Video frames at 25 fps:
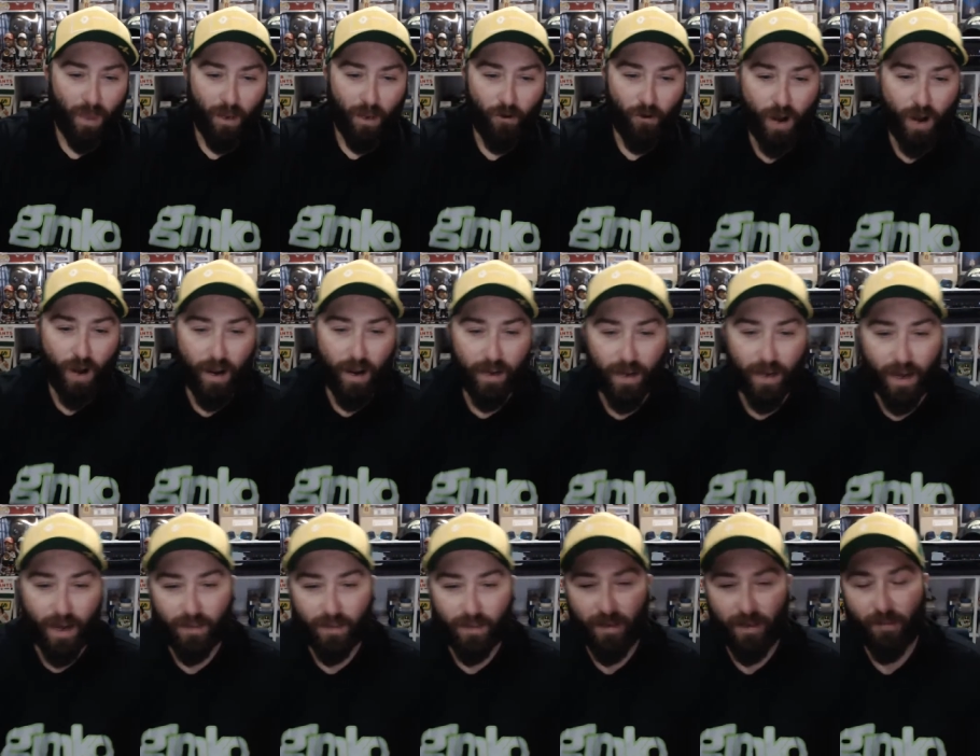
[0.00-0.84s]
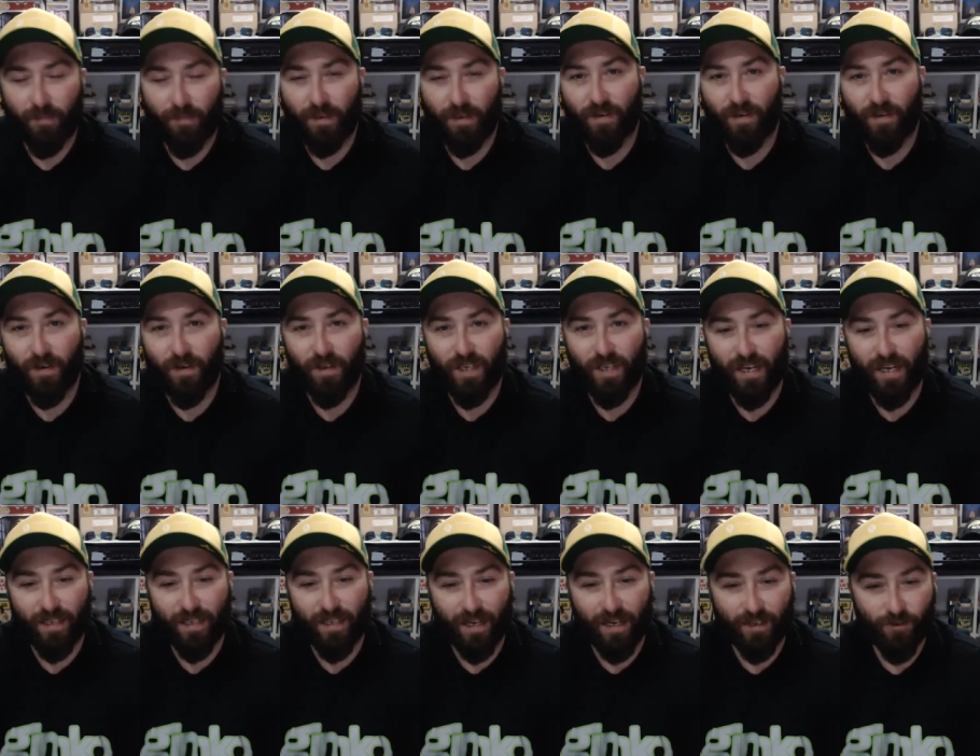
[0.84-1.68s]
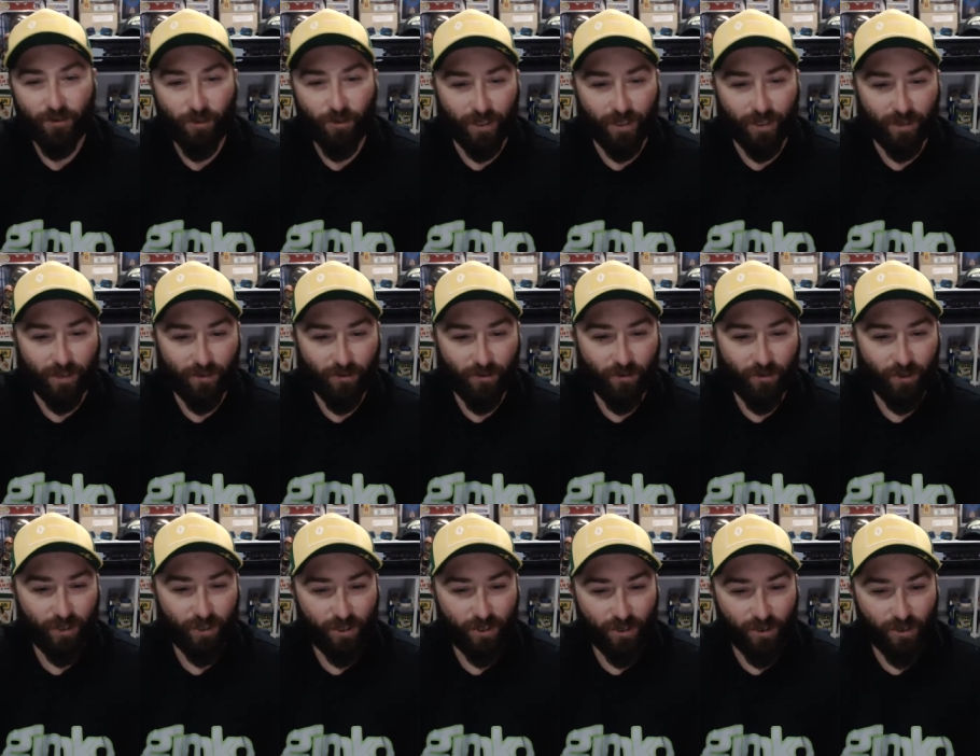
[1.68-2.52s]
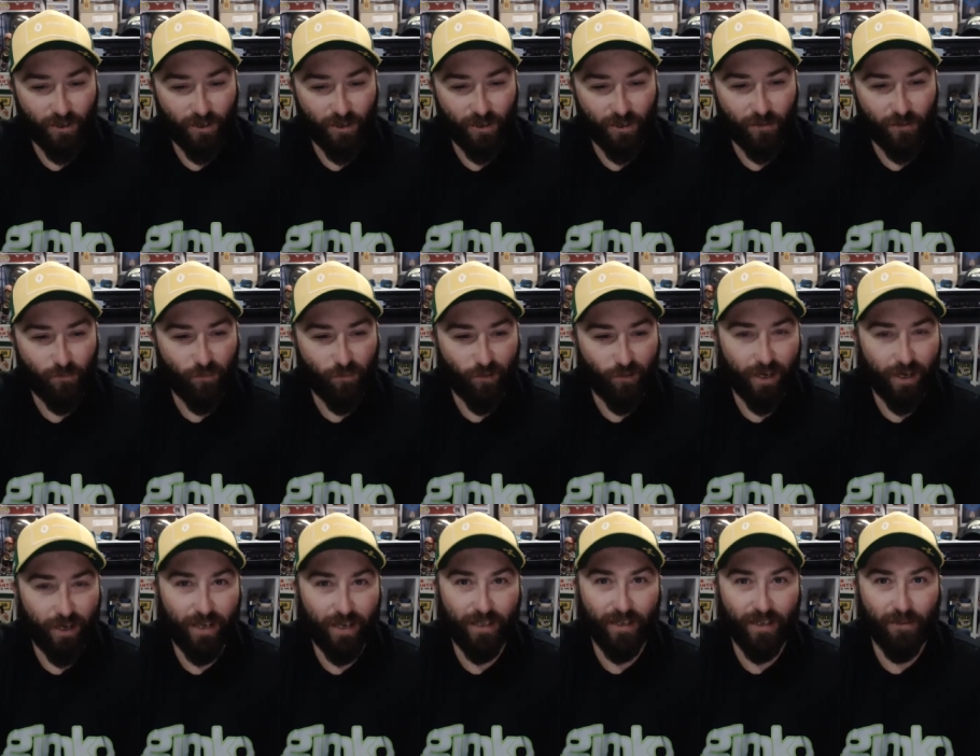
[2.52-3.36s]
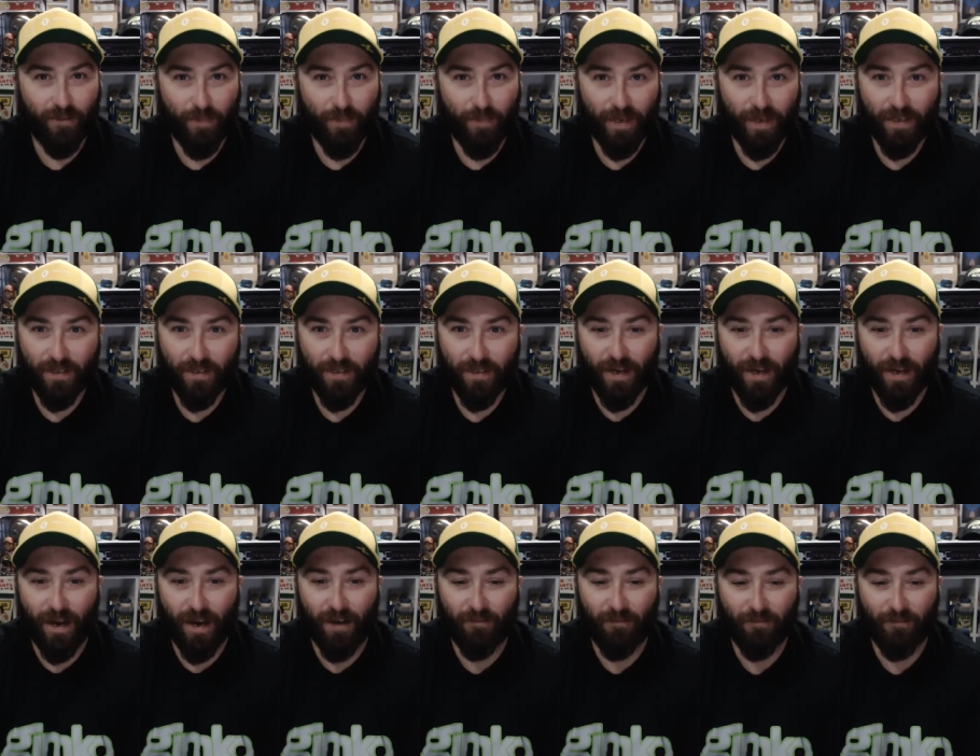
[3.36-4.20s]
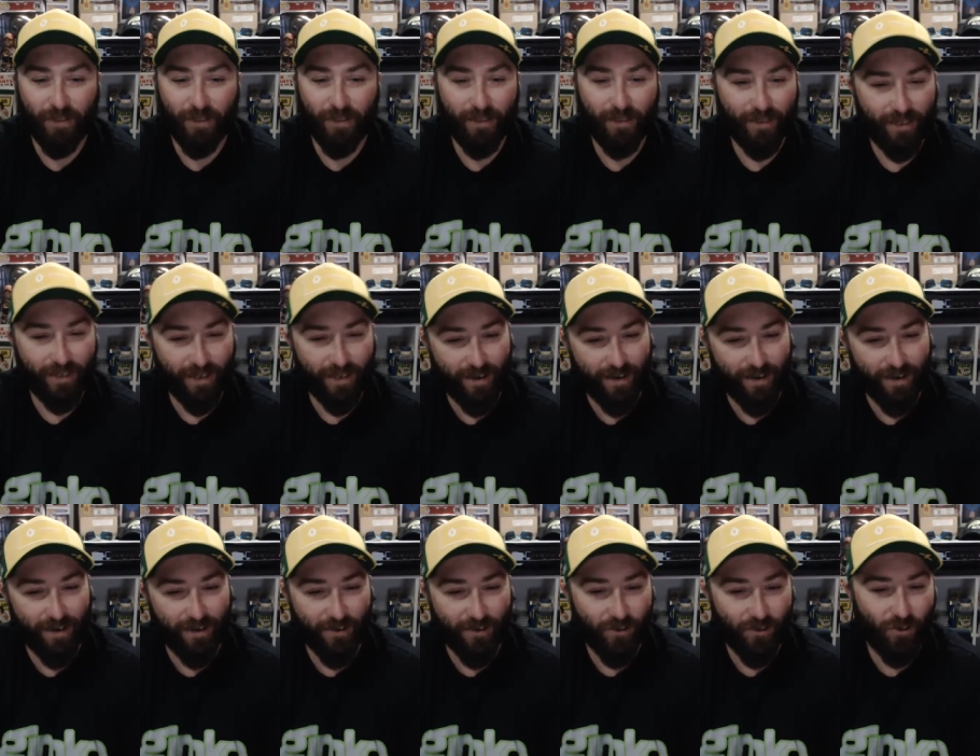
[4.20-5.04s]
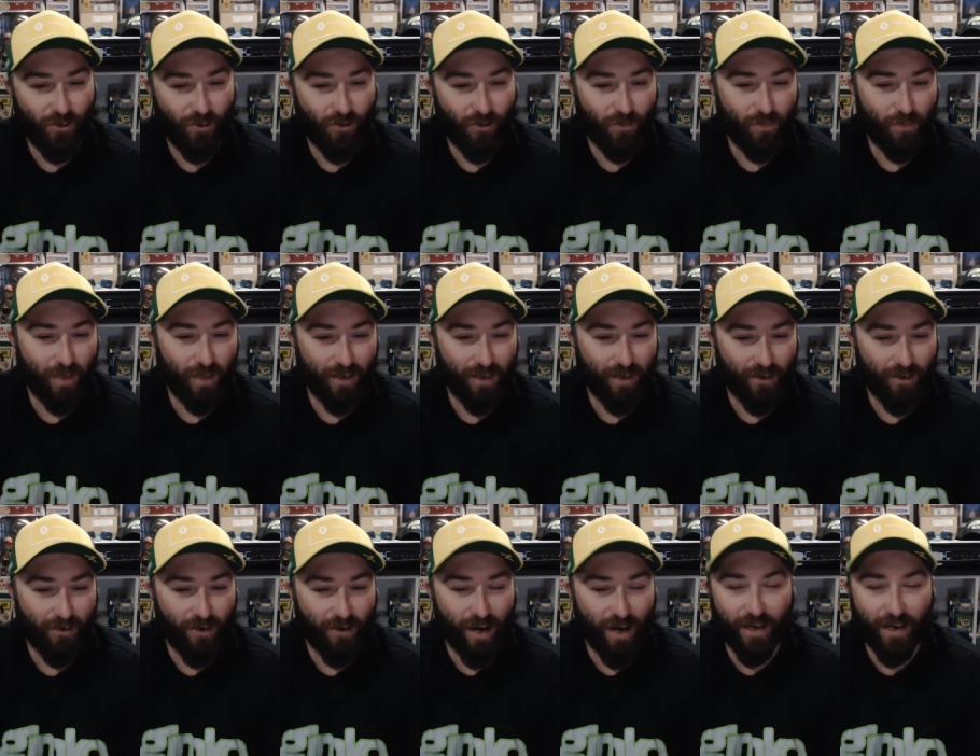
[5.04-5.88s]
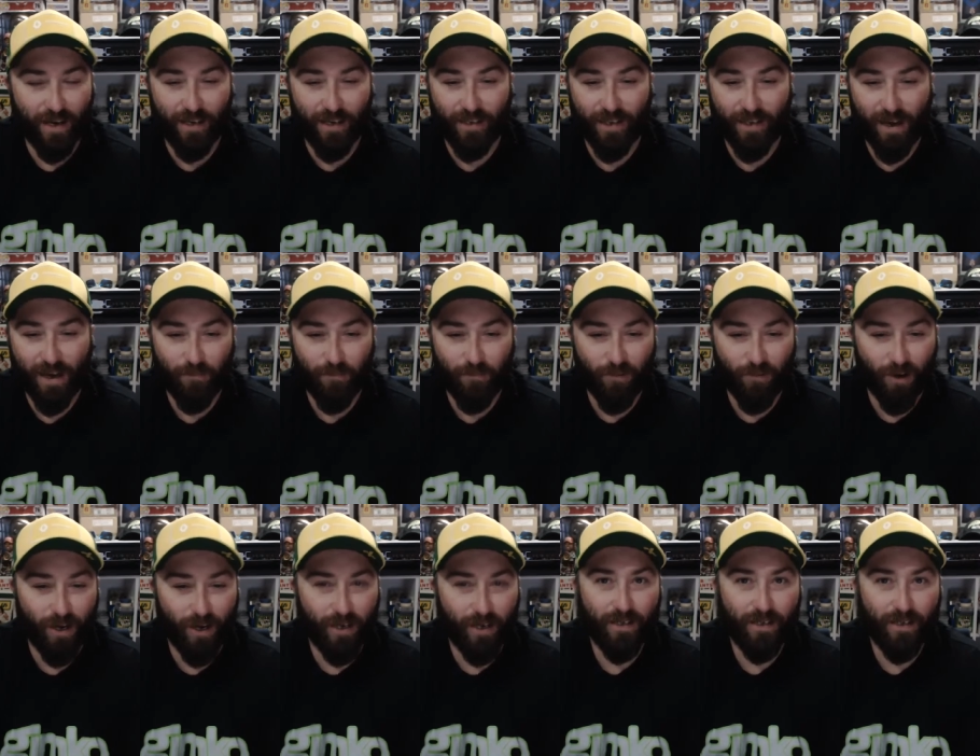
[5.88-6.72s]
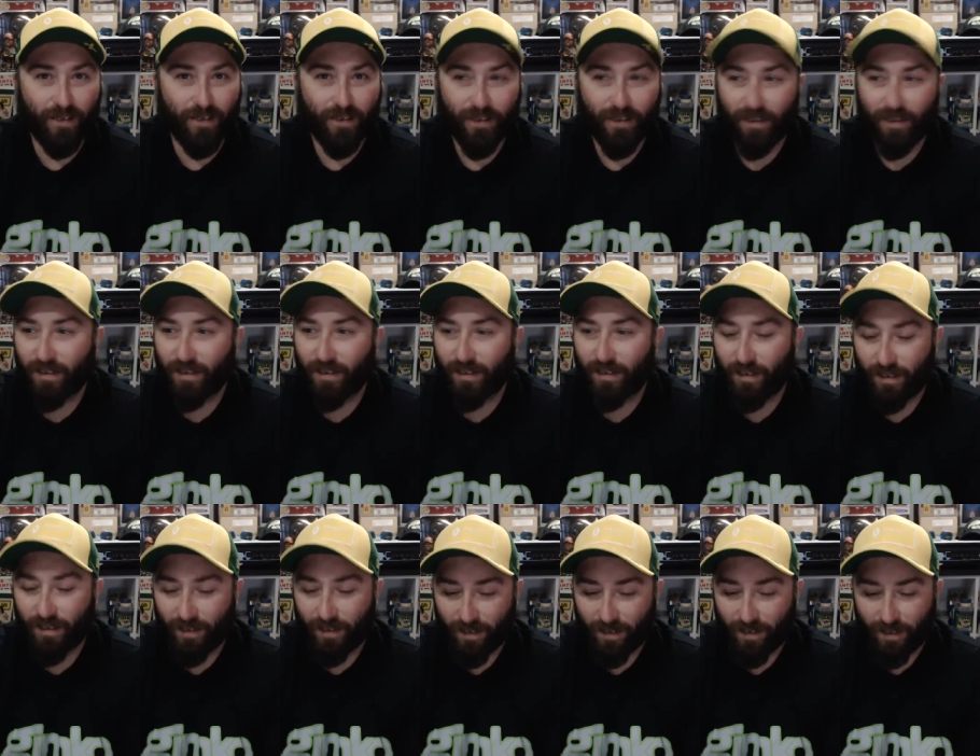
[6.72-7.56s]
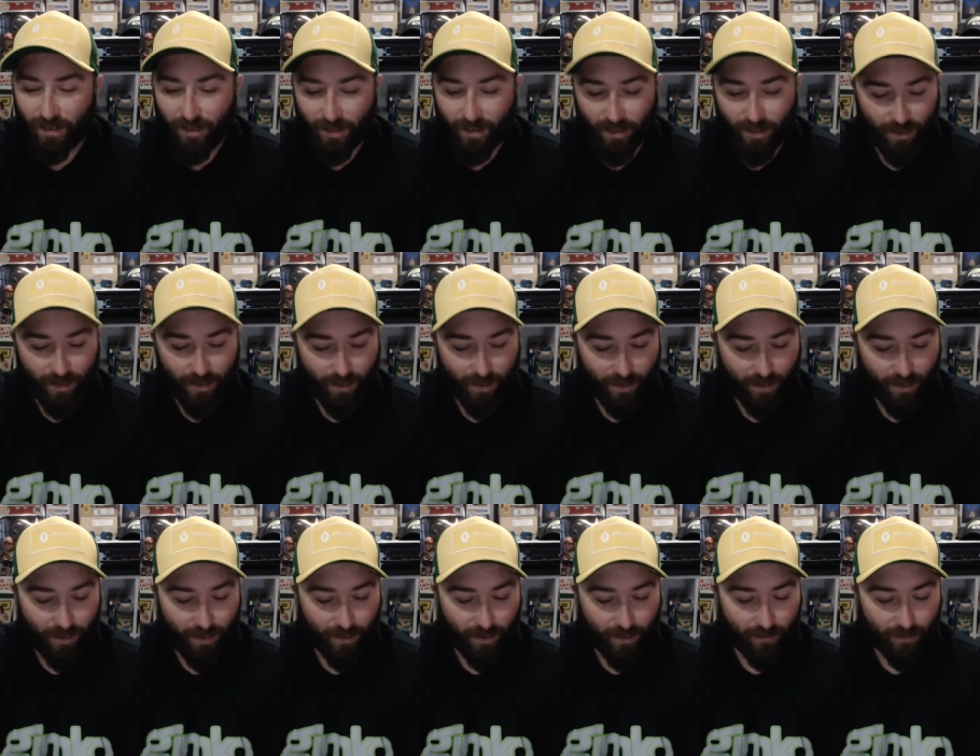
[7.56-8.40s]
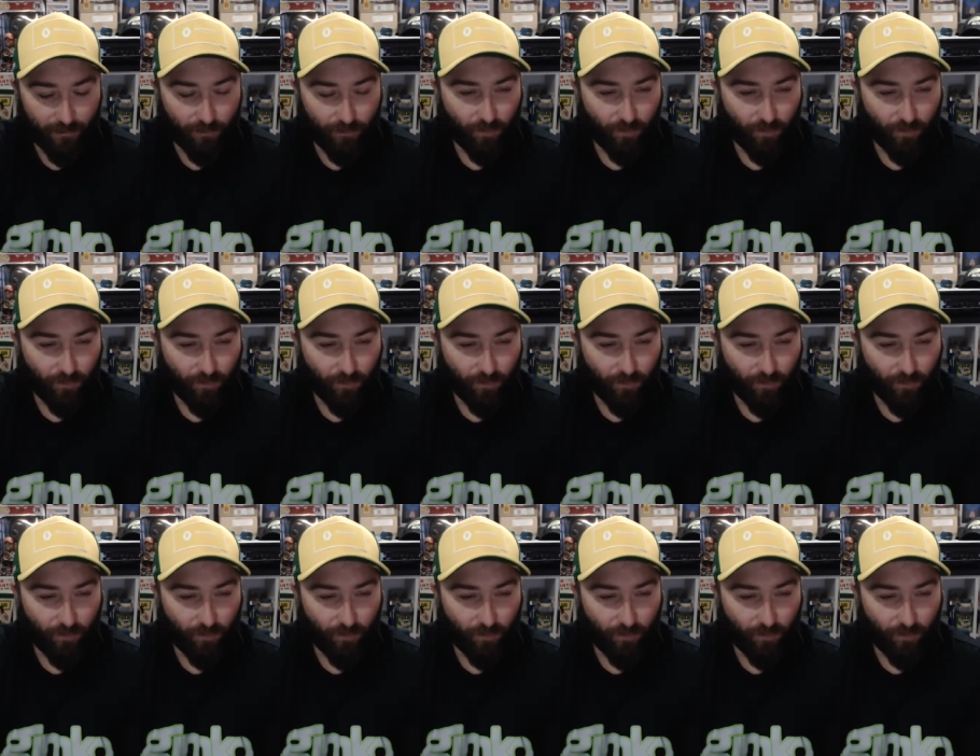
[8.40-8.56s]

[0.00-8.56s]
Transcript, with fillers: Cracker number thirteen hundred. Christos is bringing the big stuff, so it should be a cracker that break. Uh,